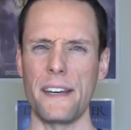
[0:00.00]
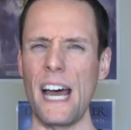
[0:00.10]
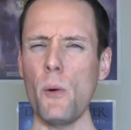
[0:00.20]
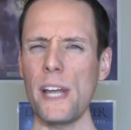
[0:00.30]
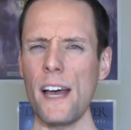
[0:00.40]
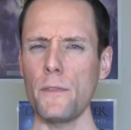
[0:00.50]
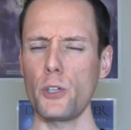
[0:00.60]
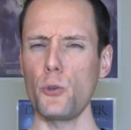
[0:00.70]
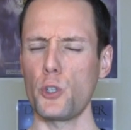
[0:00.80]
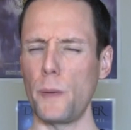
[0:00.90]
And now we have
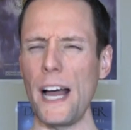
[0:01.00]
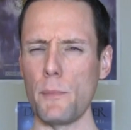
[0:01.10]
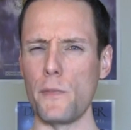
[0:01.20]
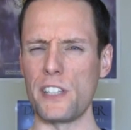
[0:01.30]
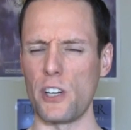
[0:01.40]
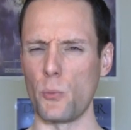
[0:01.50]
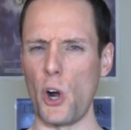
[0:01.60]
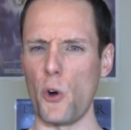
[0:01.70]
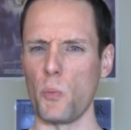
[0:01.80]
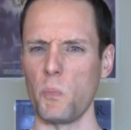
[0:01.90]
2 spy movies in a
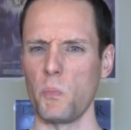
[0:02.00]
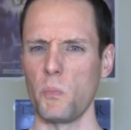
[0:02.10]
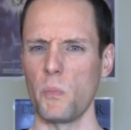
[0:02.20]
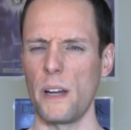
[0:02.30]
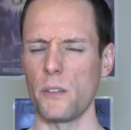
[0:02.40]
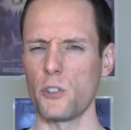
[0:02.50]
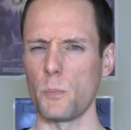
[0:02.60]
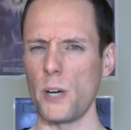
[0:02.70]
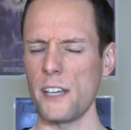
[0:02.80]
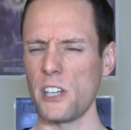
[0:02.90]
row. And
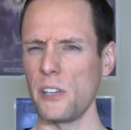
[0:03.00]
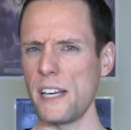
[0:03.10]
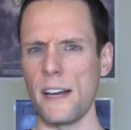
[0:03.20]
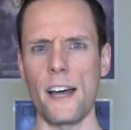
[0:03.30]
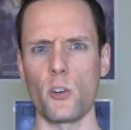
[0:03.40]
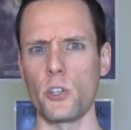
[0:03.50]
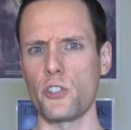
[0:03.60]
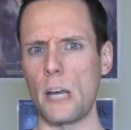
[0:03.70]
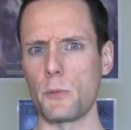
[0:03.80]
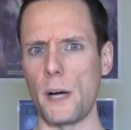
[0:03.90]
surprisingly, neither is
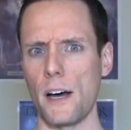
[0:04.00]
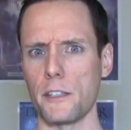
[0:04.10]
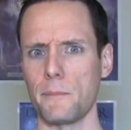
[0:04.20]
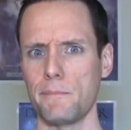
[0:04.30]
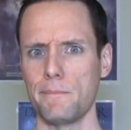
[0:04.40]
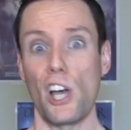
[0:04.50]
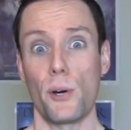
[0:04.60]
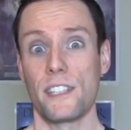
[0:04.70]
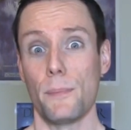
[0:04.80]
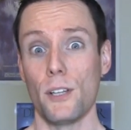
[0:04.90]
James Bond.
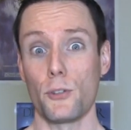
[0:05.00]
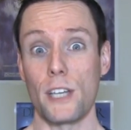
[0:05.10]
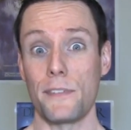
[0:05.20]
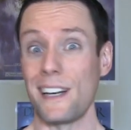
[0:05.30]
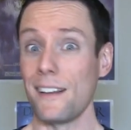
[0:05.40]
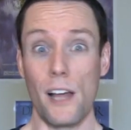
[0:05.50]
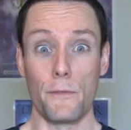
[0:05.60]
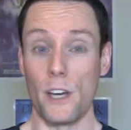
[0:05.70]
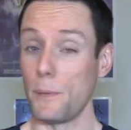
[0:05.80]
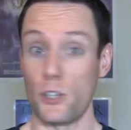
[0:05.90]
Sorry, 007, I
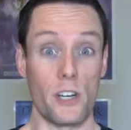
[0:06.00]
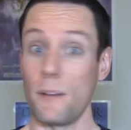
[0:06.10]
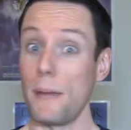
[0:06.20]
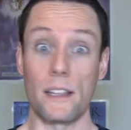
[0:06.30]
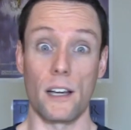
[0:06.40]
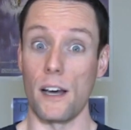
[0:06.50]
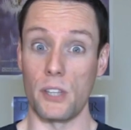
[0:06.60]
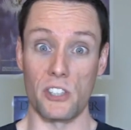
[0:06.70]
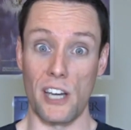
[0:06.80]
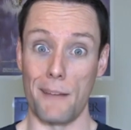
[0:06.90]
love you, but you didn't make the
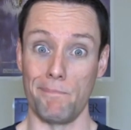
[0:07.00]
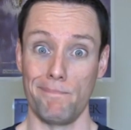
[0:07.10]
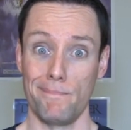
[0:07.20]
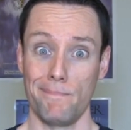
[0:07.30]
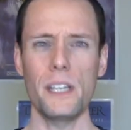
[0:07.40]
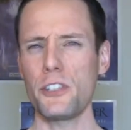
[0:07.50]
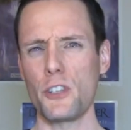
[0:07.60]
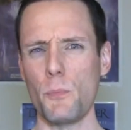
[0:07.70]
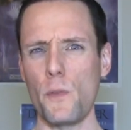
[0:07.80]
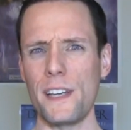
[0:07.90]
cut this time. This
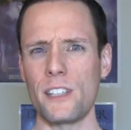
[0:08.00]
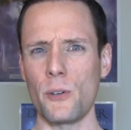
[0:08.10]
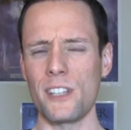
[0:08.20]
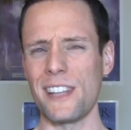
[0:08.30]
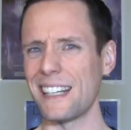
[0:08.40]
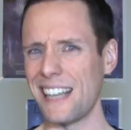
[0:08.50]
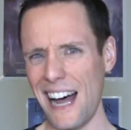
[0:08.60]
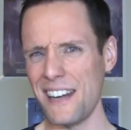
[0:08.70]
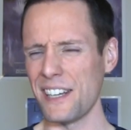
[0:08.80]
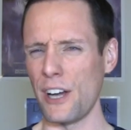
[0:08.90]
is a movie series that
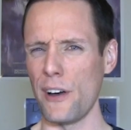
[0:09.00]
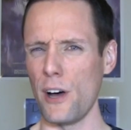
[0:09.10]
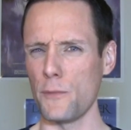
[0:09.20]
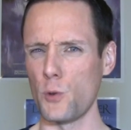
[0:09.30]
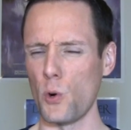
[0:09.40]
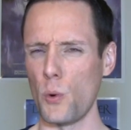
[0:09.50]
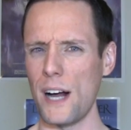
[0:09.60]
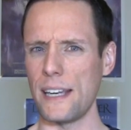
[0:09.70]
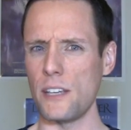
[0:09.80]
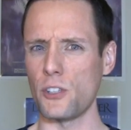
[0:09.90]
kinda got off to a
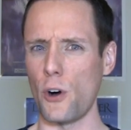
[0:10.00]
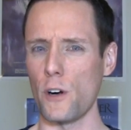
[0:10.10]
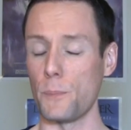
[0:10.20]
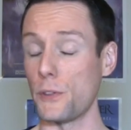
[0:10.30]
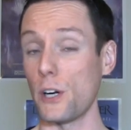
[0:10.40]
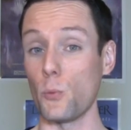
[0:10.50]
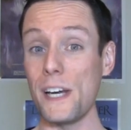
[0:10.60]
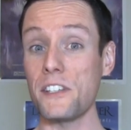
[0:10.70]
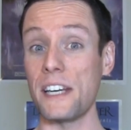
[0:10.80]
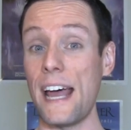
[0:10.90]
rocky start, but their
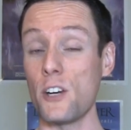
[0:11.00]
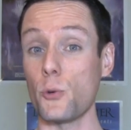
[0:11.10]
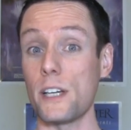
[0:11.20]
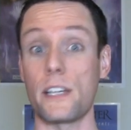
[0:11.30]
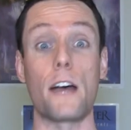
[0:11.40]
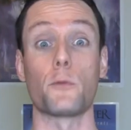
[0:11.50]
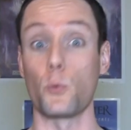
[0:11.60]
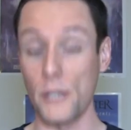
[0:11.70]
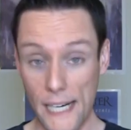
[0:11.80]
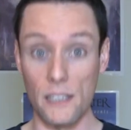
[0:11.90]
recent entries have
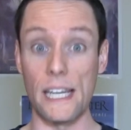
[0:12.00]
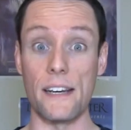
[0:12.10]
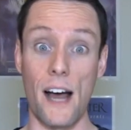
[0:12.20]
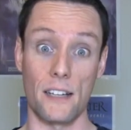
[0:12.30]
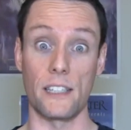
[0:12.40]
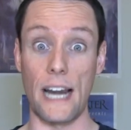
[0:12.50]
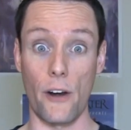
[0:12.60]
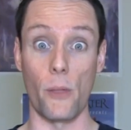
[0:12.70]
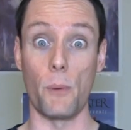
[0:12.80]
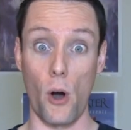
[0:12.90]
really knocked it
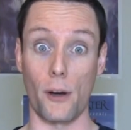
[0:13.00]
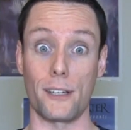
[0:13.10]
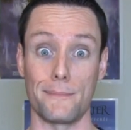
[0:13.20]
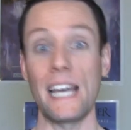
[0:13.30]
out of the park.